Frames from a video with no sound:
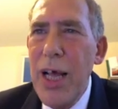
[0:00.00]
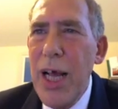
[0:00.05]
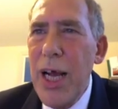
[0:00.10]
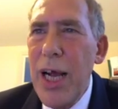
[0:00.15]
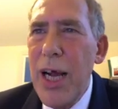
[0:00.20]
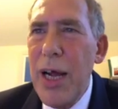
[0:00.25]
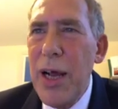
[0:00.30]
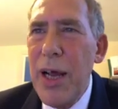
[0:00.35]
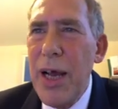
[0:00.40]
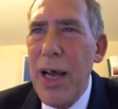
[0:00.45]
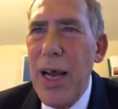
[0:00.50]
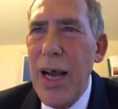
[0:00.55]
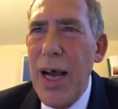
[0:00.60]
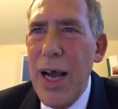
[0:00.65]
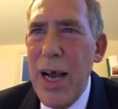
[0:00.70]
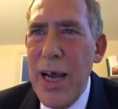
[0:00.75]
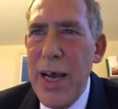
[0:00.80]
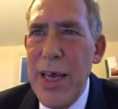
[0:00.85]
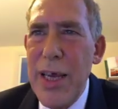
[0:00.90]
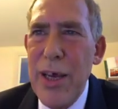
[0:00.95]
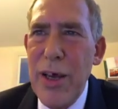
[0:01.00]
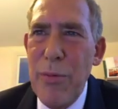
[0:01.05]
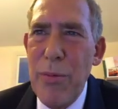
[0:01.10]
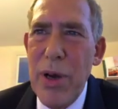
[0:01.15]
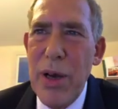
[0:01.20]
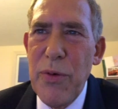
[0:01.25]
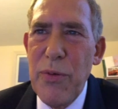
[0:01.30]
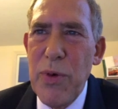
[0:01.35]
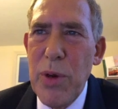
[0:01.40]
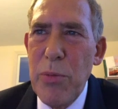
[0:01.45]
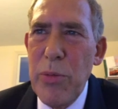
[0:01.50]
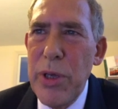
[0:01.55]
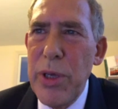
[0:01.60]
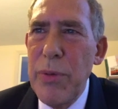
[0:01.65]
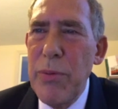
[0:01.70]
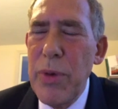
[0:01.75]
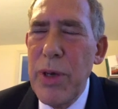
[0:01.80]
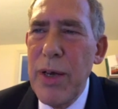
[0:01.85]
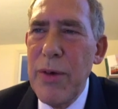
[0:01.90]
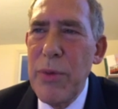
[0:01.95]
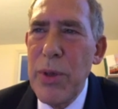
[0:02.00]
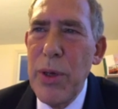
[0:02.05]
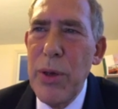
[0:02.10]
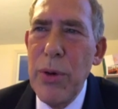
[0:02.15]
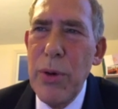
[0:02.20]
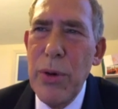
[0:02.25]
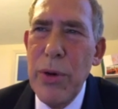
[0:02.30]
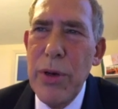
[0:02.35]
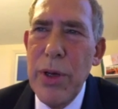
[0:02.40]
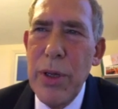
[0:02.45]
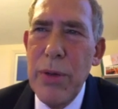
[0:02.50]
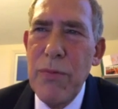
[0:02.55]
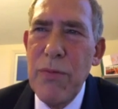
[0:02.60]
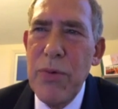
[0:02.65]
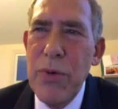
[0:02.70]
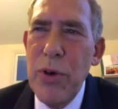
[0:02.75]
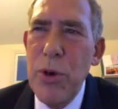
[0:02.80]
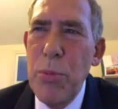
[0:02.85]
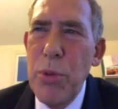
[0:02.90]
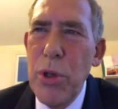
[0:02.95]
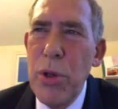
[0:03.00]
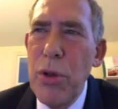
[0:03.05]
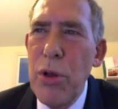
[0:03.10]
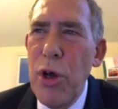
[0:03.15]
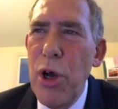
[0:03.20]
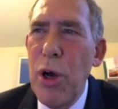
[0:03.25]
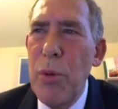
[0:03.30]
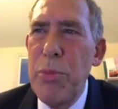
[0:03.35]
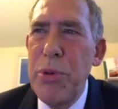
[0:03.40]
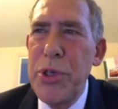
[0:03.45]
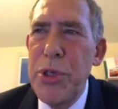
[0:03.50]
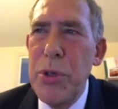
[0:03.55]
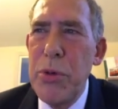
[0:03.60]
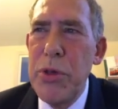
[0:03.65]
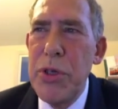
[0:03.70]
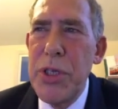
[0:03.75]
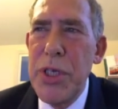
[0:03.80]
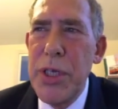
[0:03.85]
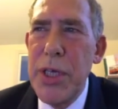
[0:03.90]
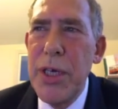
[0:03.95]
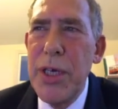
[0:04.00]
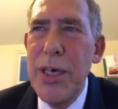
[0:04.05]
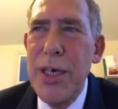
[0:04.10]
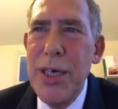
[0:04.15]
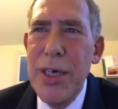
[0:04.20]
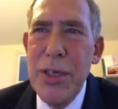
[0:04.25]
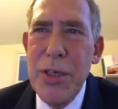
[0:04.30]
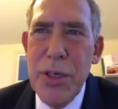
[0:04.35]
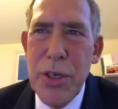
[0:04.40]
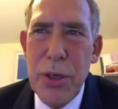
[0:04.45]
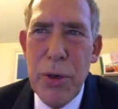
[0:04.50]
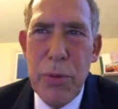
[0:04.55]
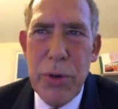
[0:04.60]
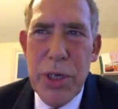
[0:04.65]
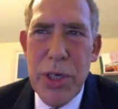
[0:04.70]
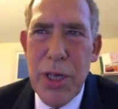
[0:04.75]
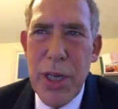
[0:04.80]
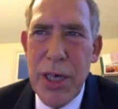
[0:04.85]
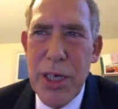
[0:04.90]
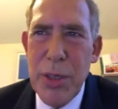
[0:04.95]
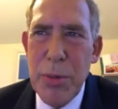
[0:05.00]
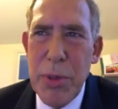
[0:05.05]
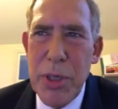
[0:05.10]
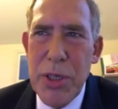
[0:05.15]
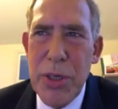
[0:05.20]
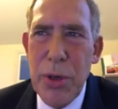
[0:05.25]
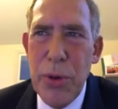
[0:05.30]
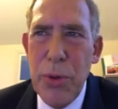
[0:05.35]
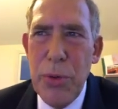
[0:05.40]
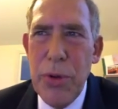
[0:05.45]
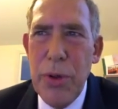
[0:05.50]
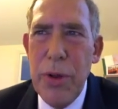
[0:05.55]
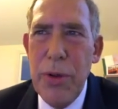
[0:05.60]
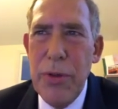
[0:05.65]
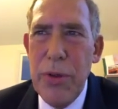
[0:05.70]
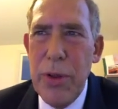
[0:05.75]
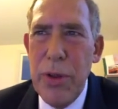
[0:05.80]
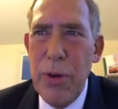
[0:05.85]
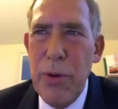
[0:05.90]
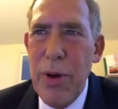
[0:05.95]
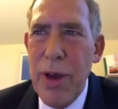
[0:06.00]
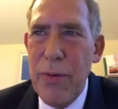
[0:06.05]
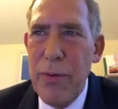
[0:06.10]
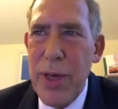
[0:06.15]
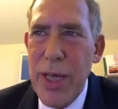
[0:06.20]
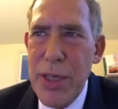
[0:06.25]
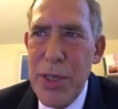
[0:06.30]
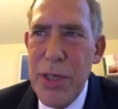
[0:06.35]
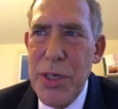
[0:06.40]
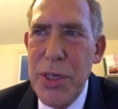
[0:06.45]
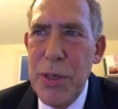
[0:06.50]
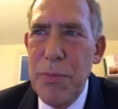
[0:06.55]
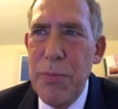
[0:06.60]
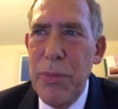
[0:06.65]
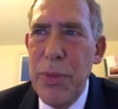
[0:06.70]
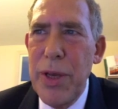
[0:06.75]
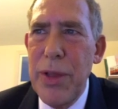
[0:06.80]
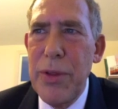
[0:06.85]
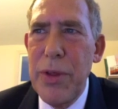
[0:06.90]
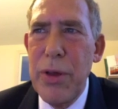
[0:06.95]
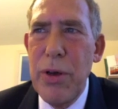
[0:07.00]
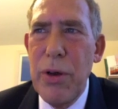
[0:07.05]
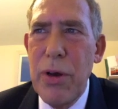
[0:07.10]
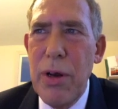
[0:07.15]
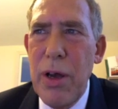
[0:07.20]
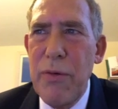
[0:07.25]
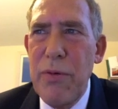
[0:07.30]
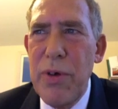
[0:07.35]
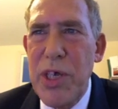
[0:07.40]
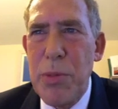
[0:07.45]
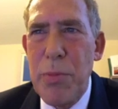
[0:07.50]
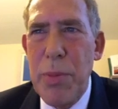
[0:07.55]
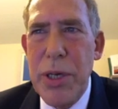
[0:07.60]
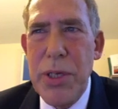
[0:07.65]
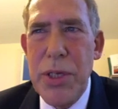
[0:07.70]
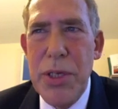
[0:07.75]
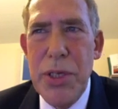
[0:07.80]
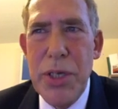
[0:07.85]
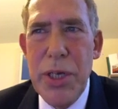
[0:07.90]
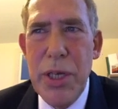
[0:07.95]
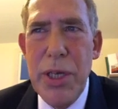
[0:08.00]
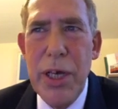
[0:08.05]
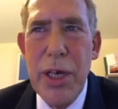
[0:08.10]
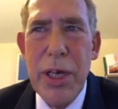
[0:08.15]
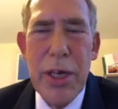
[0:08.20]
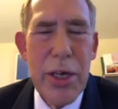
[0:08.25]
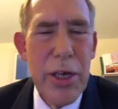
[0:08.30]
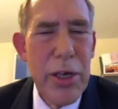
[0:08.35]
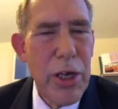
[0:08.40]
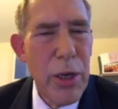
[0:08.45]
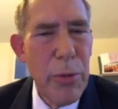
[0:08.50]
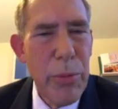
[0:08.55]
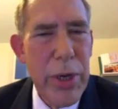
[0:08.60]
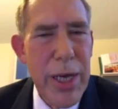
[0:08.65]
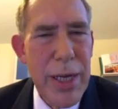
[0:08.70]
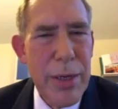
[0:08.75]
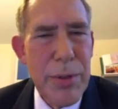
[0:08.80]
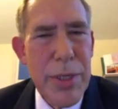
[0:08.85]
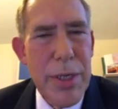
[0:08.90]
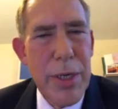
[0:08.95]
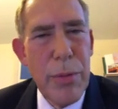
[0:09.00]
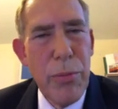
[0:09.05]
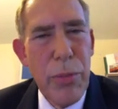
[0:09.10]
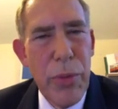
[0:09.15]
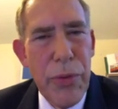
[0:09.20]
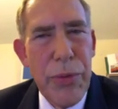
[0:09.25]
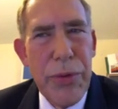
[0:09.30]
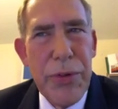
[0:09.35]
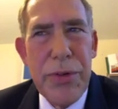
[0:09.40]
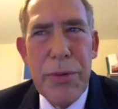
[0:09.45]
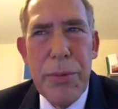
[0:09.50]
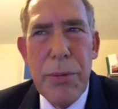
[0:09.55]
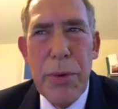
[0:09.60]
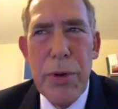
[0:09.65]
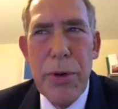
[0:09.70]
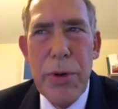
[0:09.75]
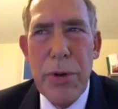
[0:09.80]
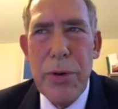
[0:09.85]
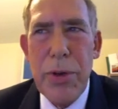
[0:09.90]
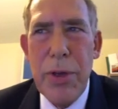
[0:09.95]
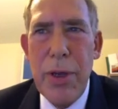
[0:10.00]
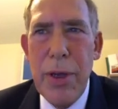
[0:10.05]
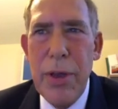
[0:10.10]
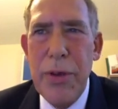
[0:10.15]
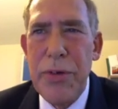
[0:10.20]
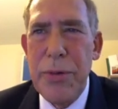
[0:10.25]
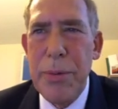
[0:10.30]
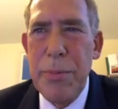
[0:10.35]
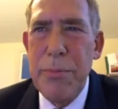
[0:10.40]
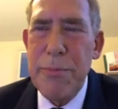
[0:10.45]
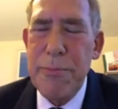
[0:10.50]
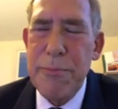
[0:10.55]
I and my family have the unenviable opportunity to know what it's like to be told that you have cancer and that your life expectancy can be counted in months, not years.